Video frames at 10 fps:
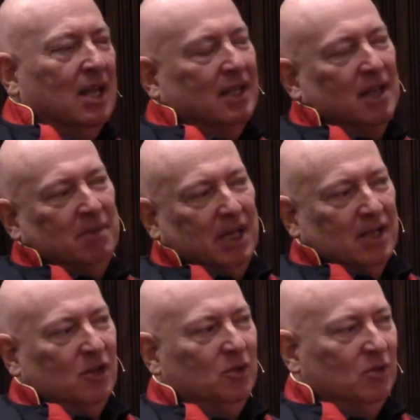I mean,
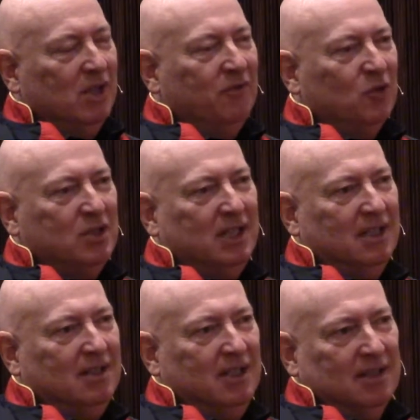you do that for
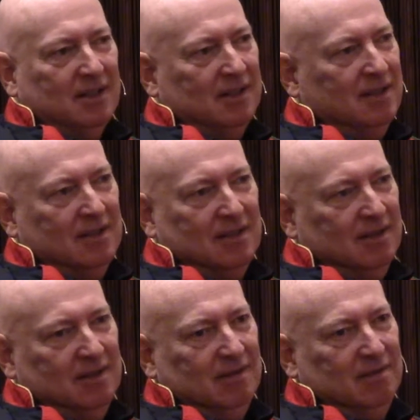6 years.
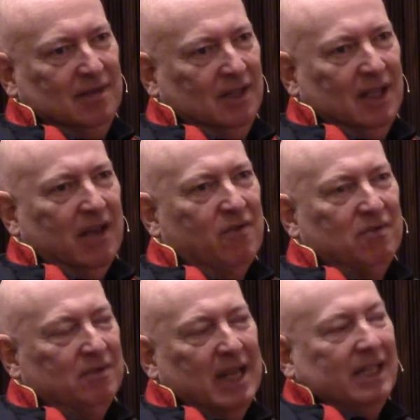Yeah,
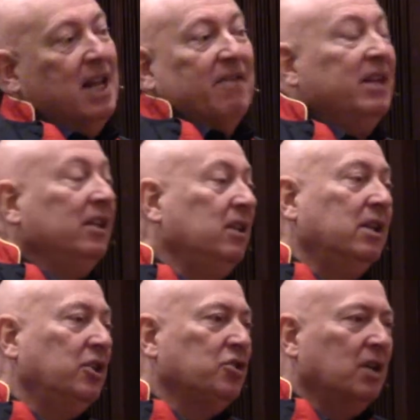I didn't have any
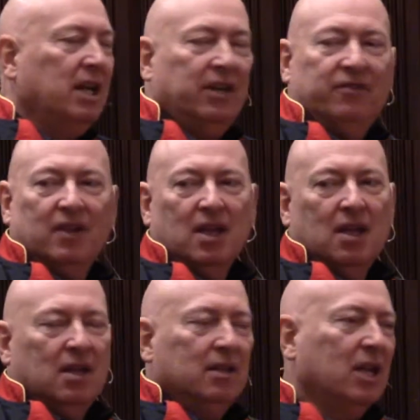teenager life.
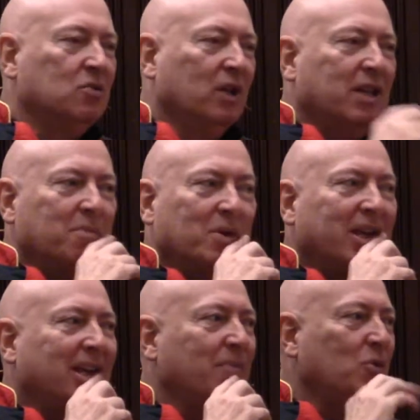That's what, I mean,
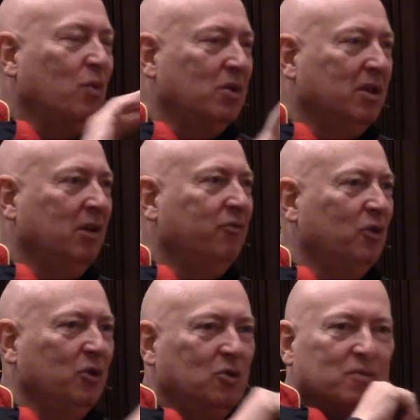you want to keep for
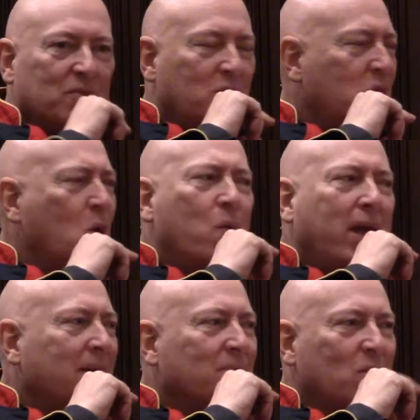you? No
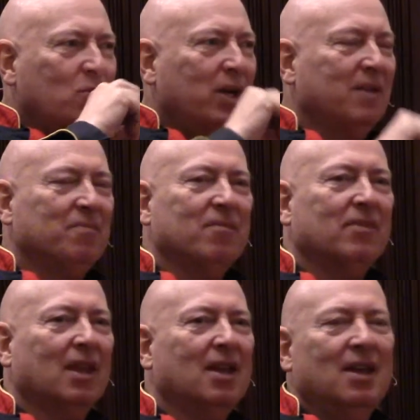way.
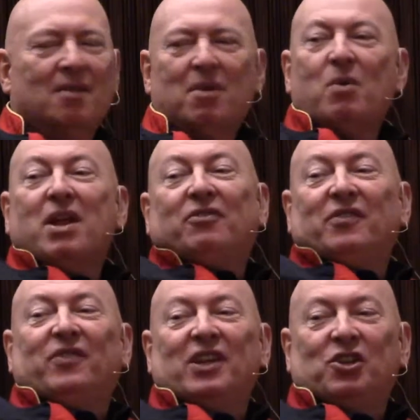But when I
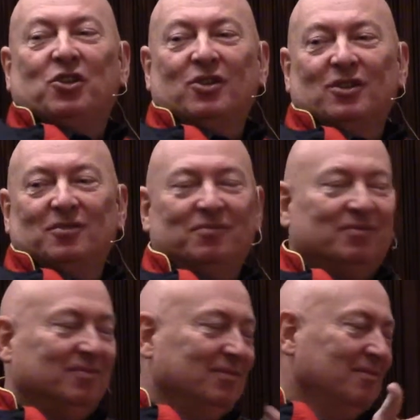finished the
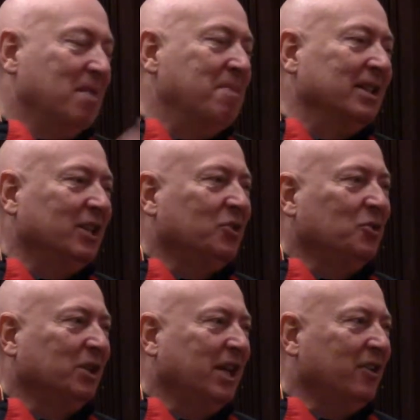
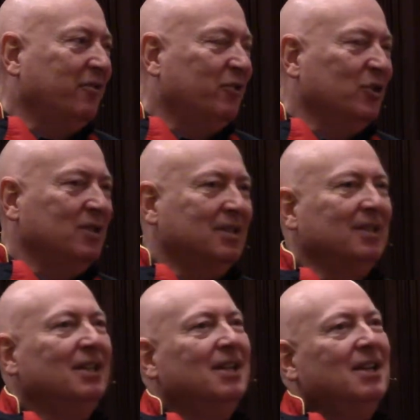mandatory Air Force,
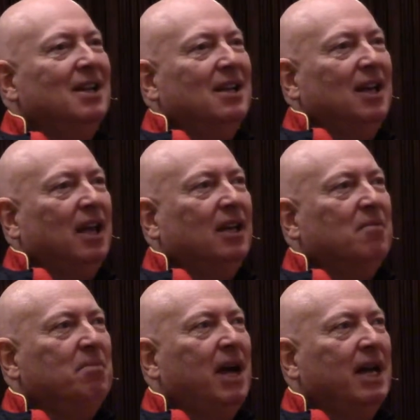I
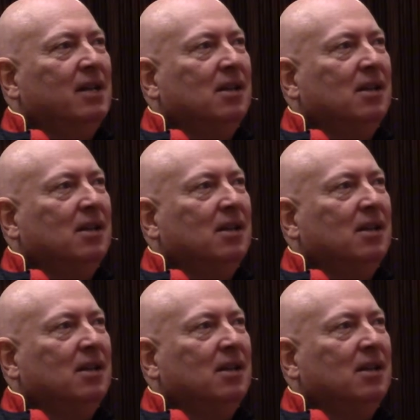came back.